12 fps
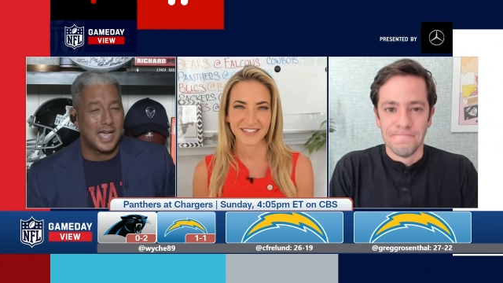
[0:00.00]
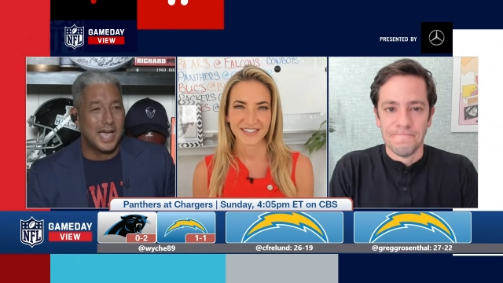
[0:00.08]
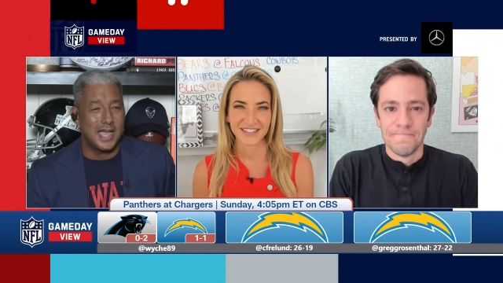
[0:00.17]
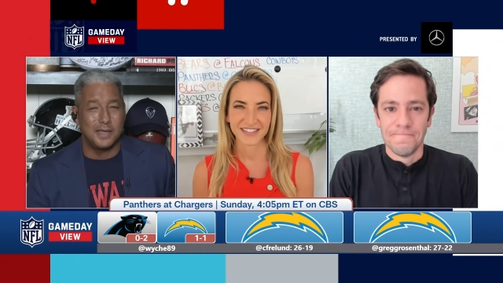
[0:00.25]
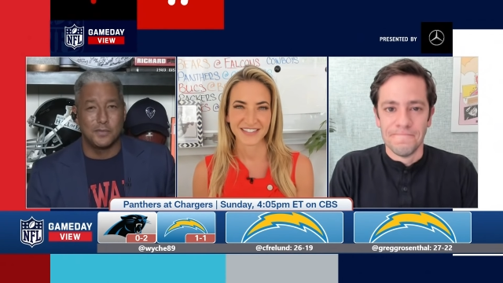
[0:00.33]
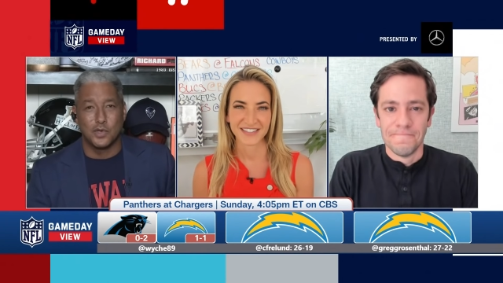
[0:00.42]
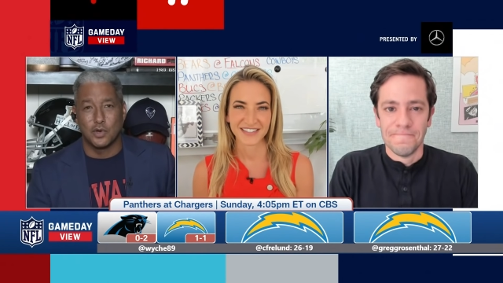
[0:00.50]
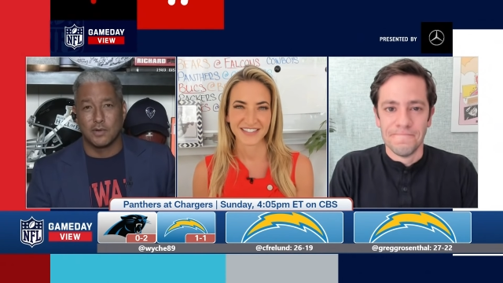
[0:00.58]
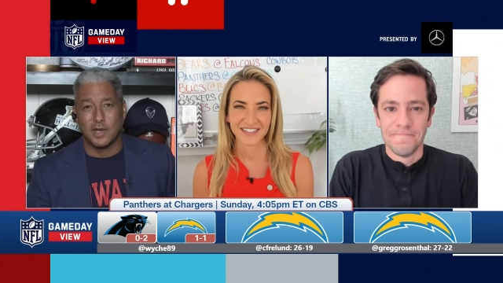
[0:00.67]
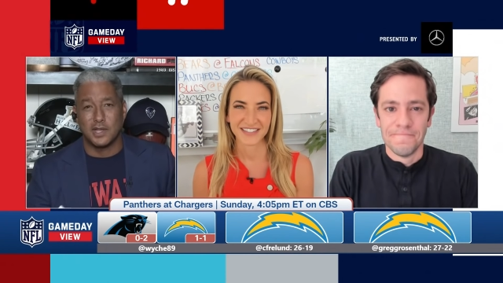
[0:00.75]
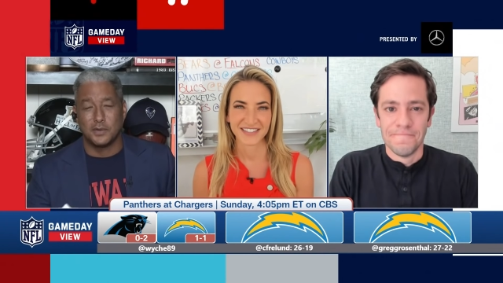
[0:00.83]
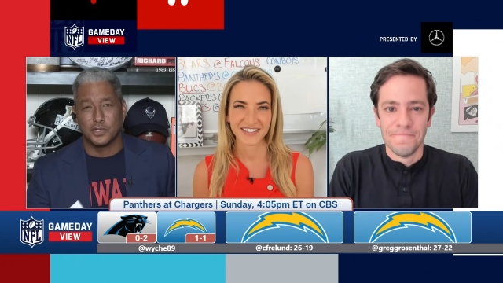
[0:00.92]
Speaker 1: Yeah, I
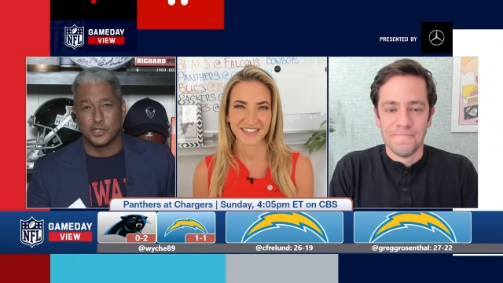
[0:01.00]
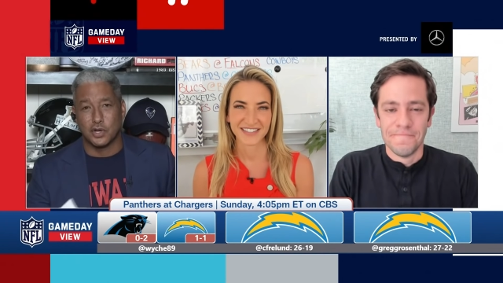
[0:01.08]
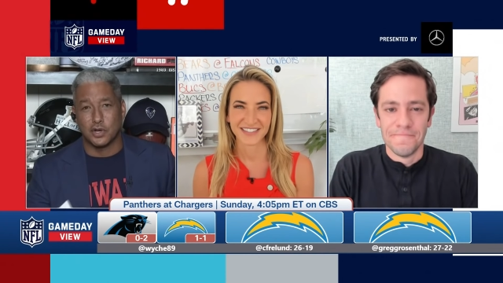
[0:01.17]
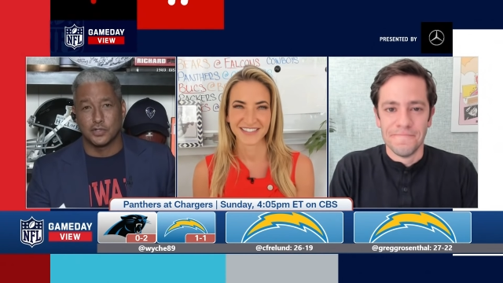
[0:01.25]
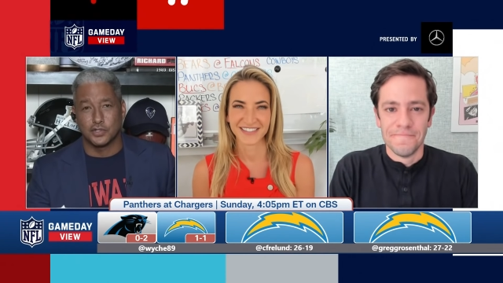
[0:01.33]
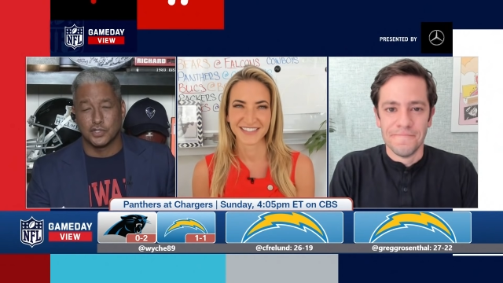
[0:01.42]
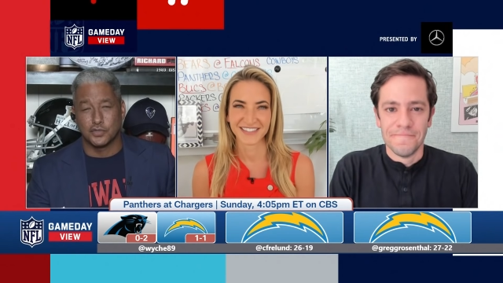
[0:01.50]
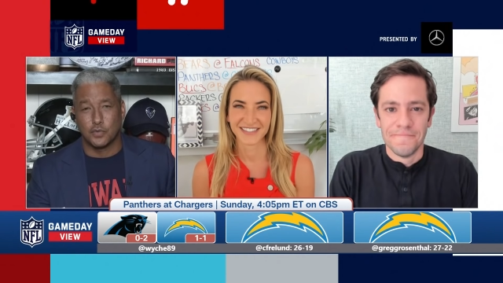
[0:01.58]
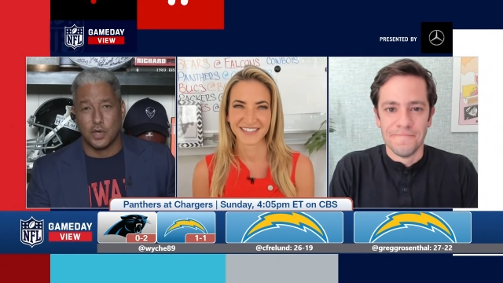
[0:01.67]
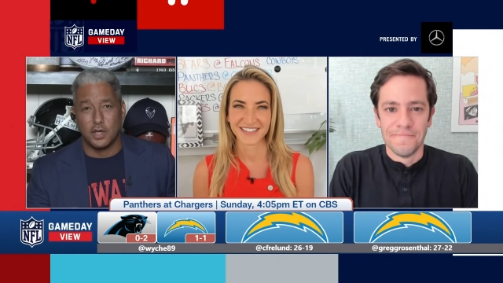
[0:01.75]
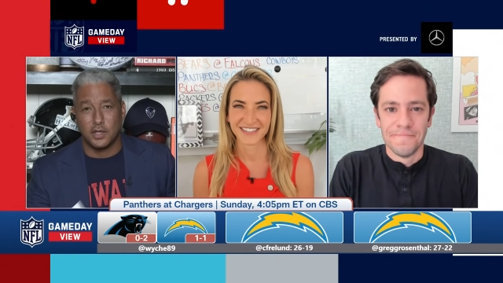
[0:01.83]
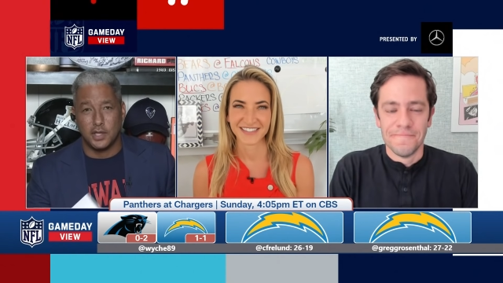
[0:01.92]
am going right here with the
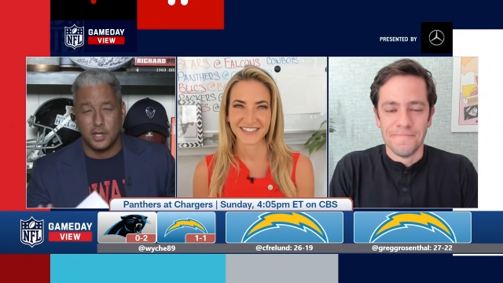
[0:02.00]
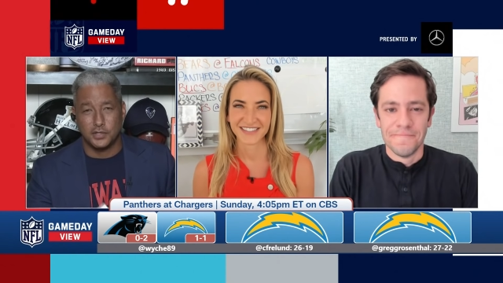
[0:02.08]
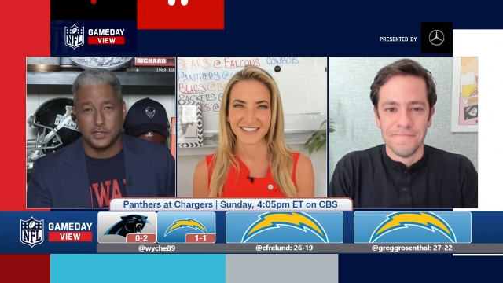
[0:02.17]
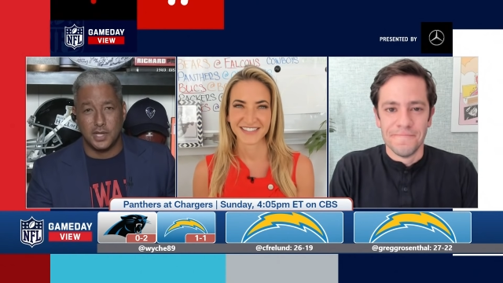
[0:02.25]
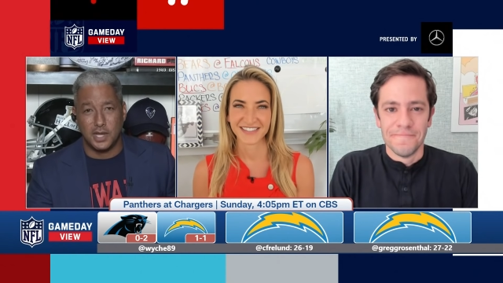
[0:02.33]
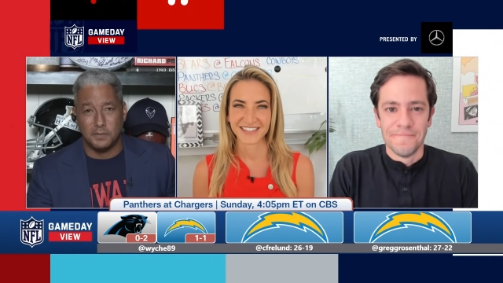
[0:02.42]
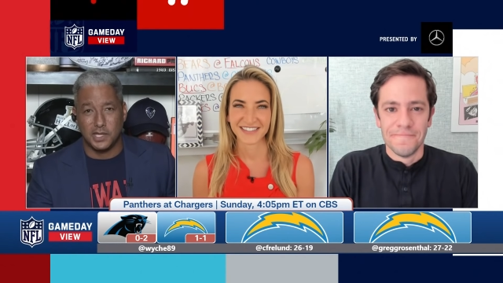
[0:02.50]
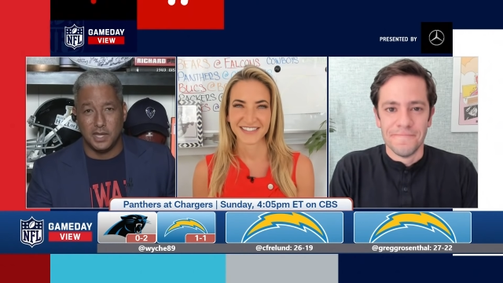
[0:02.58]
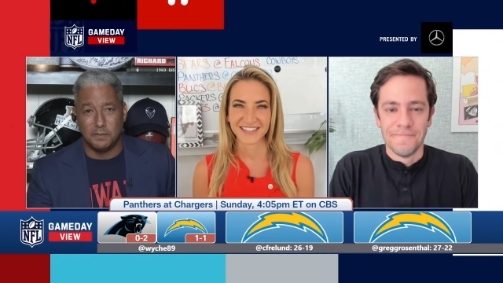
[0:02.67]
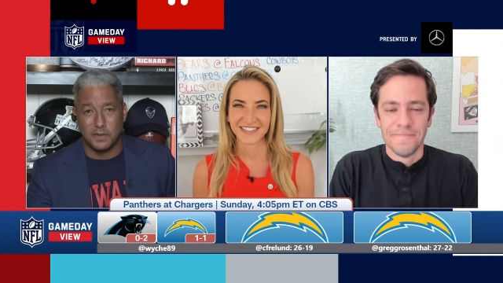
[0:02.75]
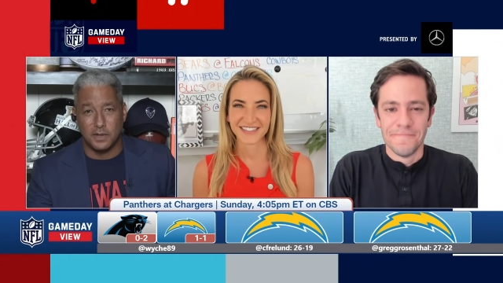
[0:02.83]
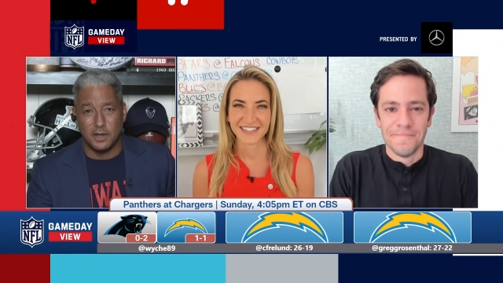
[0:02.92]
Chargers as well. Here's a
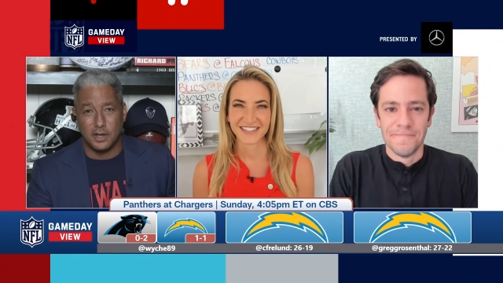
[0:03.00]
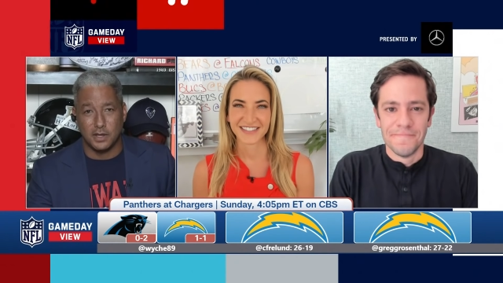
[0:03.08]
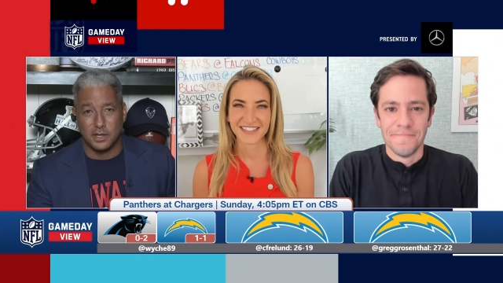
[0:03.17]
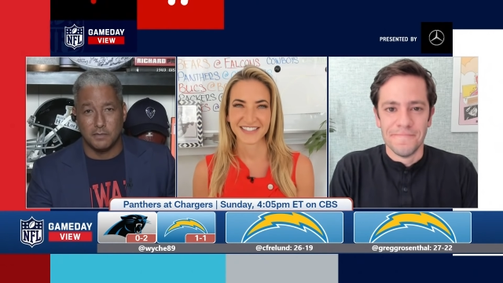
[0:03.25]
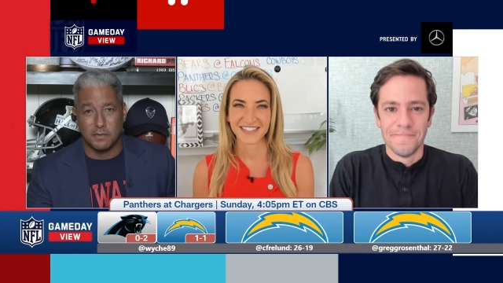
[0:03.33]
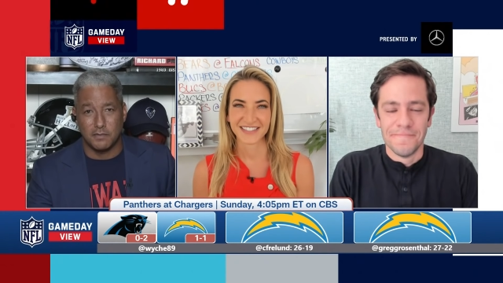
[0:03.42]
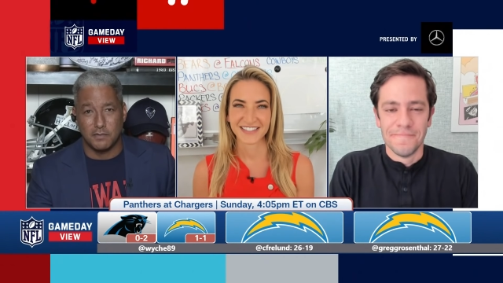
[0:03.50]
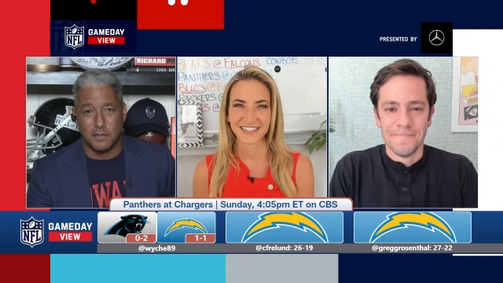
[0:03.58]
name to keep in, keep